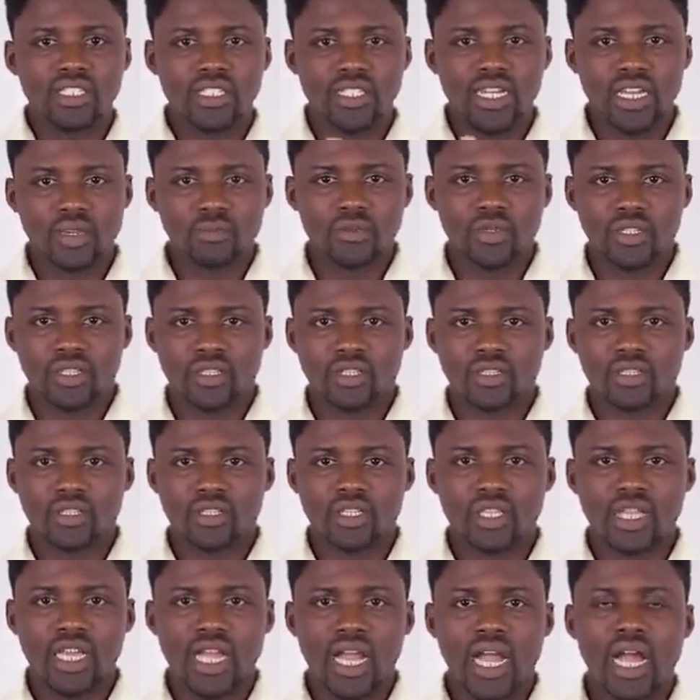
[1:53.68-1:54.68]
debits
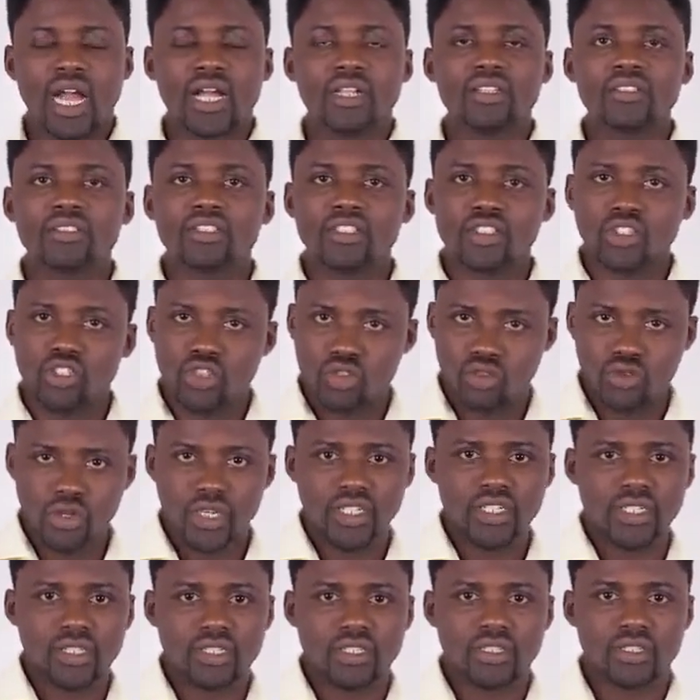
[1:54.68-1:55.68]
and
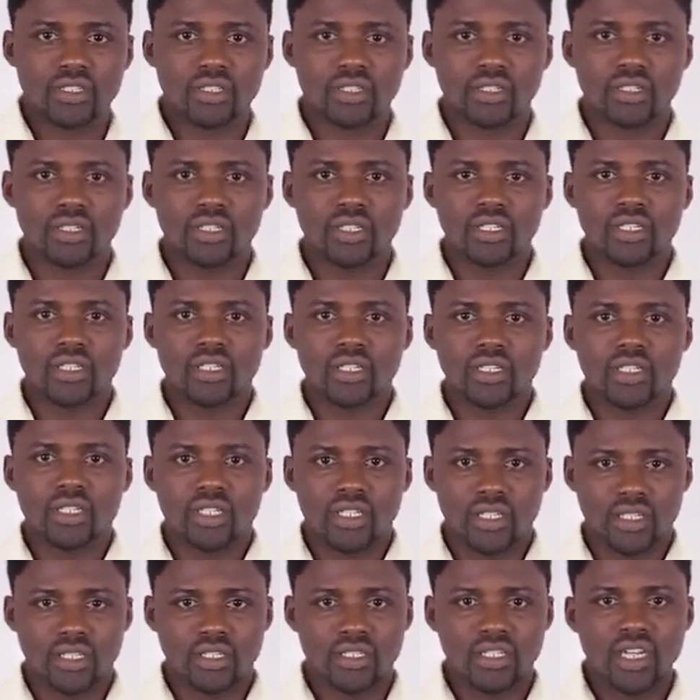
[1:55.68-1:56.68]
credit.
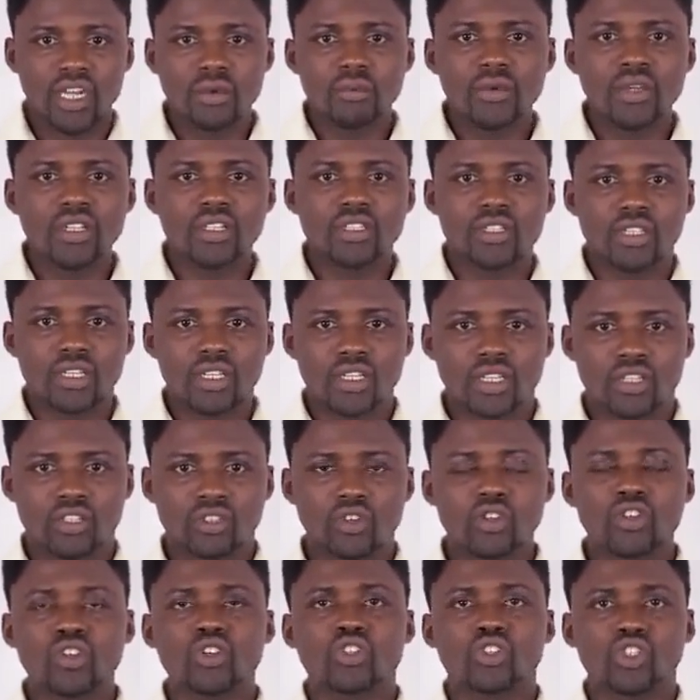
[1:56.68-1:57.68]
The debit is
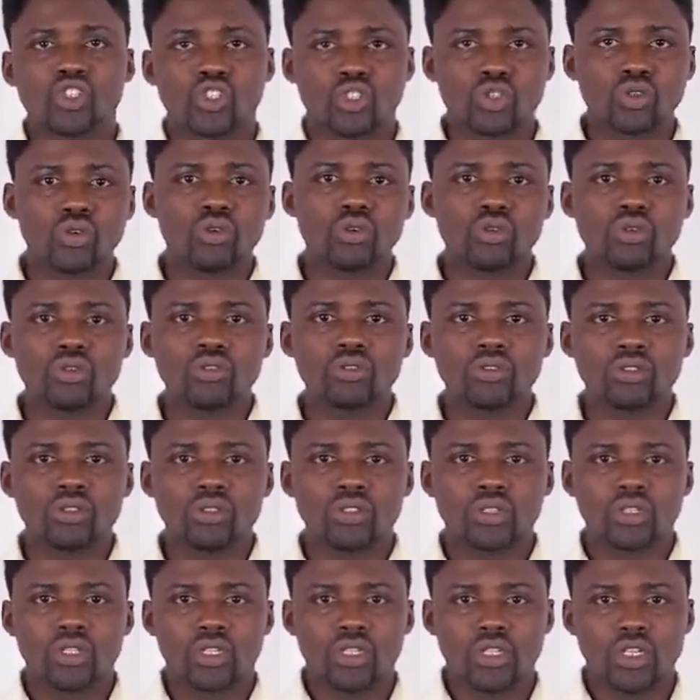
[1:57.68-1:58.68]
going to show
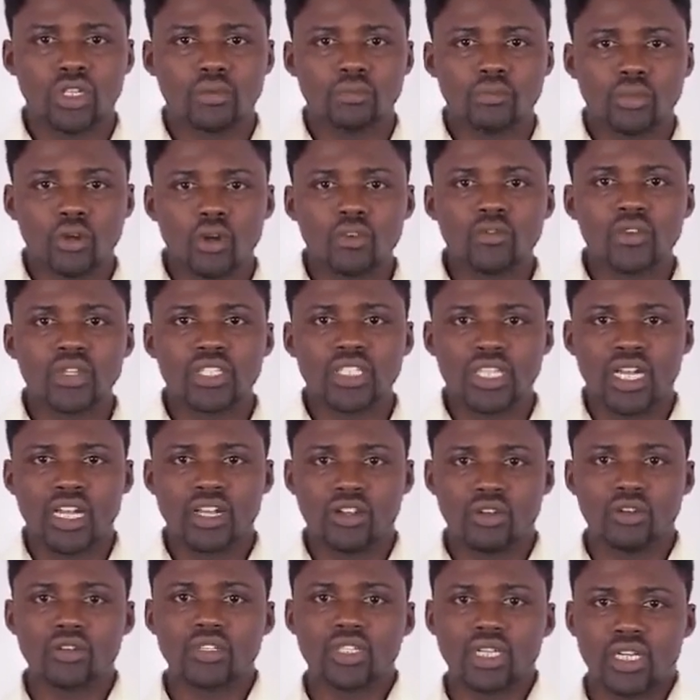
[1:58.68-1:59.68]
the profit
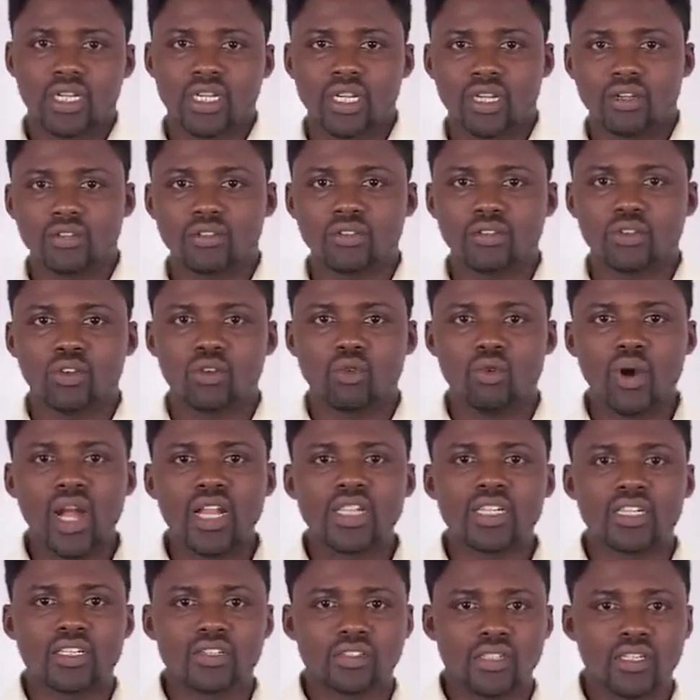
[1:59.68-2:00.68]
and loss account, while
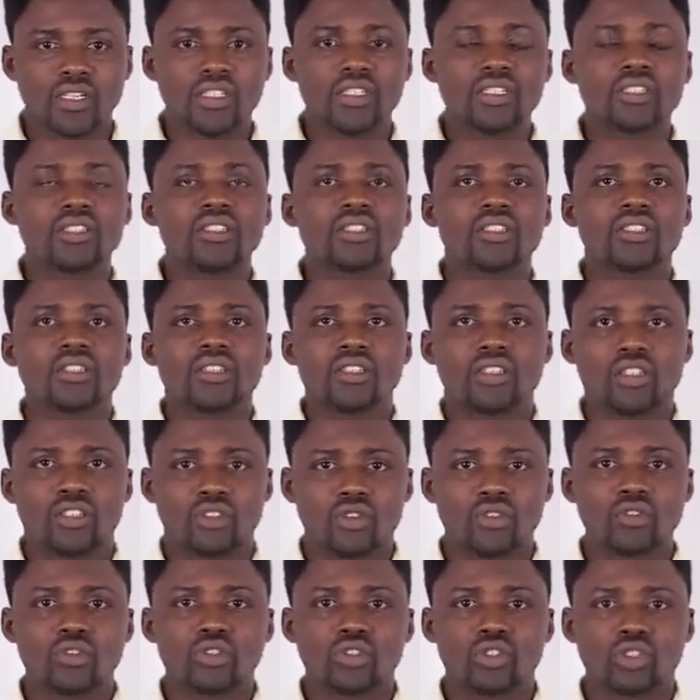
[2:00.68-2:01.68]
the credit is
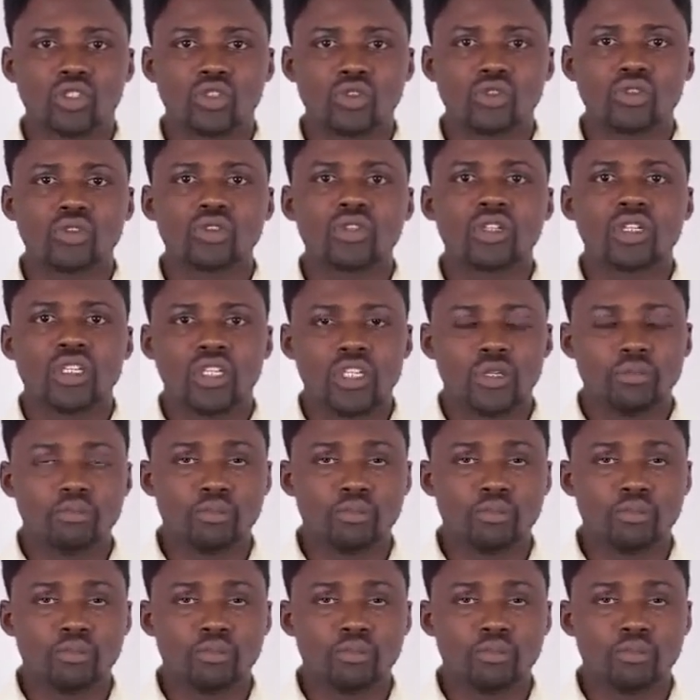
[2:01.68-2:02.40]
going to show the